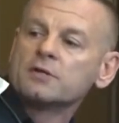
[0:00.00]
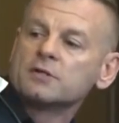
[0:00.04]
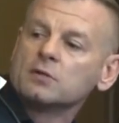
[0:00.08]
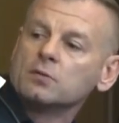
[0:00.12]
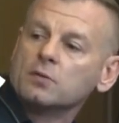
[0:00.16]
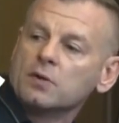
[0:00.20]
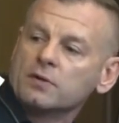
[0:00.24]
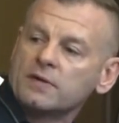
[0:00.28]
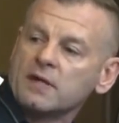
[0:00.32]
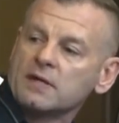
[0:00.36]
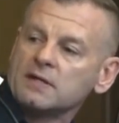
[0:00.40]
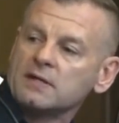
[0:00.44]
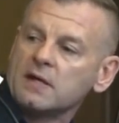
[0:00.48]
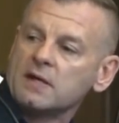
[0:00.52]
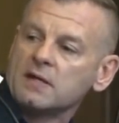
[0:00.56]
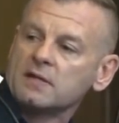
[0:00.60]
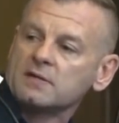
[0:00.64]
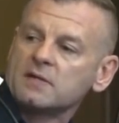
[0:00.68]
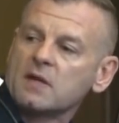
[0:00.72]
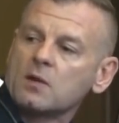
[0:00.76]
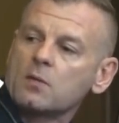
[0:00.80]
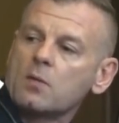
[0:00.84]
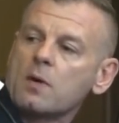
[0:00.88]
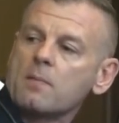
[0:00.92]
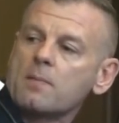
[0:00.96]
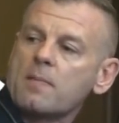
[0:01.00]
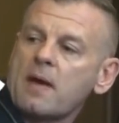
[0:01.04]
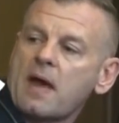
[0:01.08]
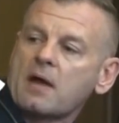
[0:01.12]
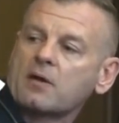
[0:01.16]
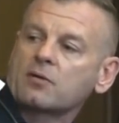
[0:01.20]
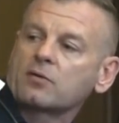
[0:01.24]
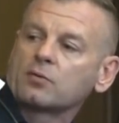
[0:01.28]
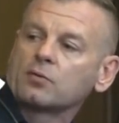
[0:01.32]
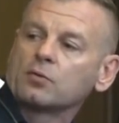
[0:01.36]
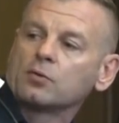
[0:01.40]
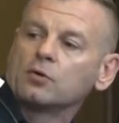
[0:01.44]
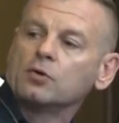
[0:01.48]
So what they did is they went
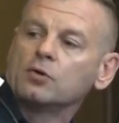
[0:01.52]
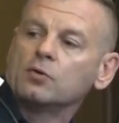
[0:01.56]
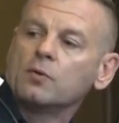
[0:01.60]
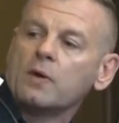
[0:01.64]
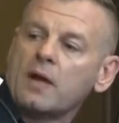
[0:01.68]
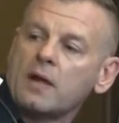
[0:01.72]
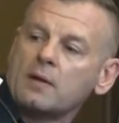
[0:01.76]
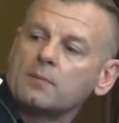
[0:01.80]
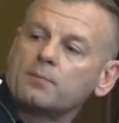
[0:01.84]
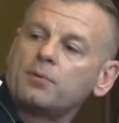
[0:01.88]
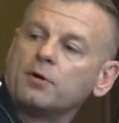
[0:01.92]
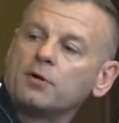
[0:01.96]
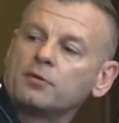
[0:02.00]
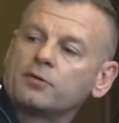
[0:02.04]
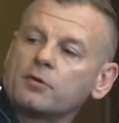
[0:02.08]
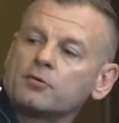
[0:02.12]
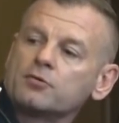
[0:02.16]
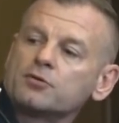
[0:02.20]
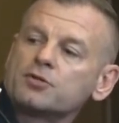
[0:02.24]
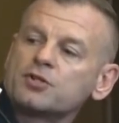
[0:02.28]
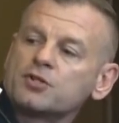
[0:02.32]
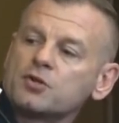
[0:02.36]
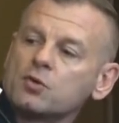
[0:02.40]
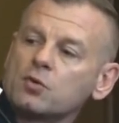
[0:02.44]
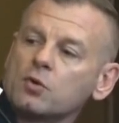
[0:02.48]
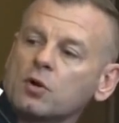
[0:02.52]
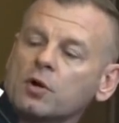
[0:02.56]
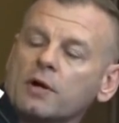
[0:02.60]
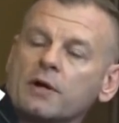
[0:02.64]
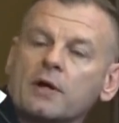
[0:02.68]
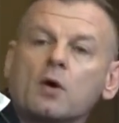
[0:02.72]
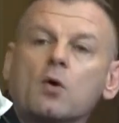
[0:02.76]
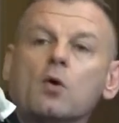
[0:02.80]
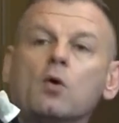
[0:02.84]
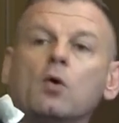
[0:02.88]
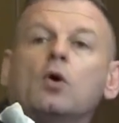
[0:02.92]
back through and put those shoring